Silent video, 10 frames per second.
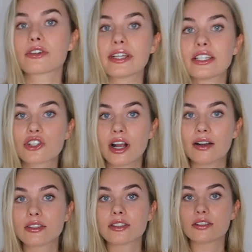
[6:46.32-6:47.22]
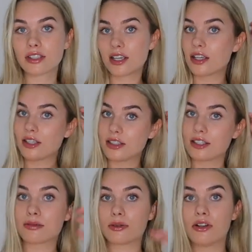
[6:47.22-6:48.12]
the green trousers,
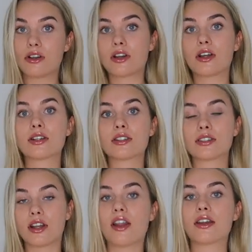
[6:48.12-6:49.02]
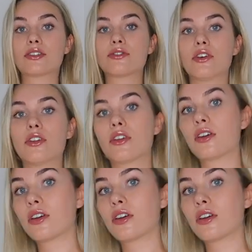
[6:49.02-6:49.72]
this would look delightful.